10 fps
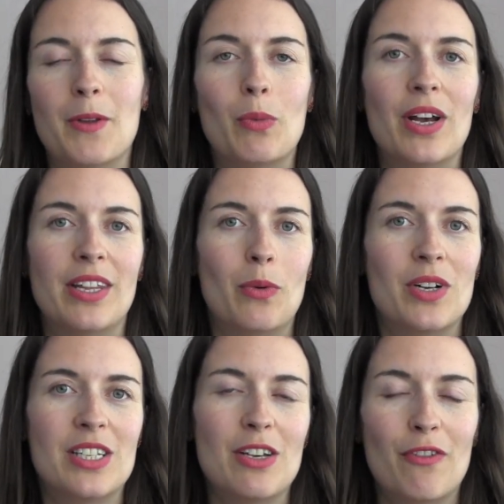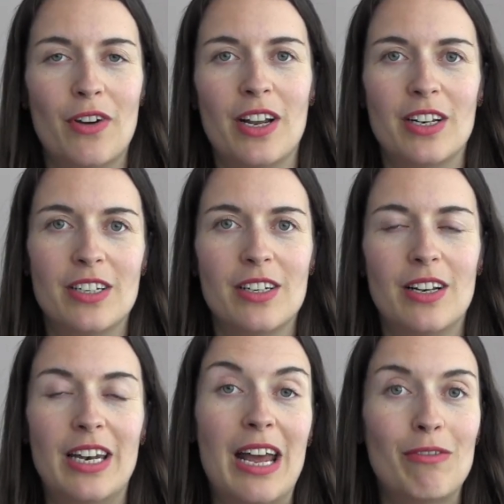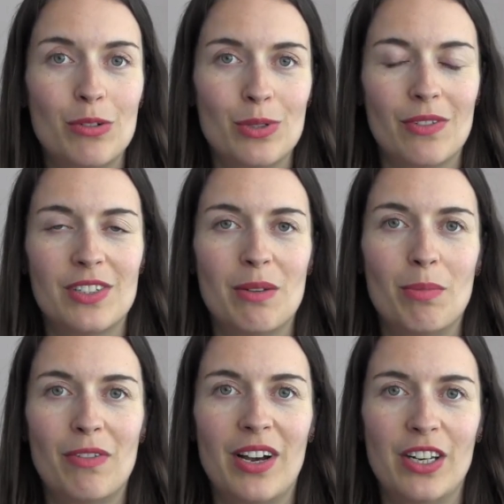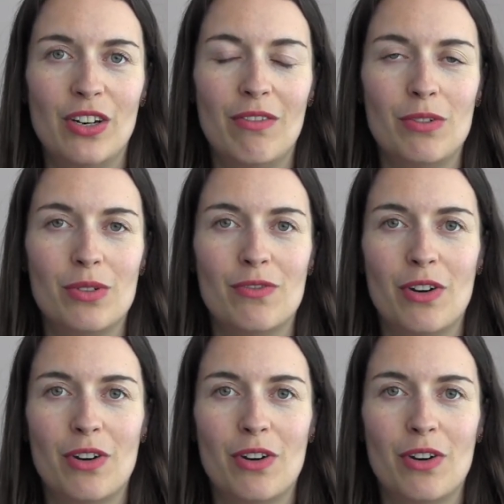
where there were different levels of simplified novels,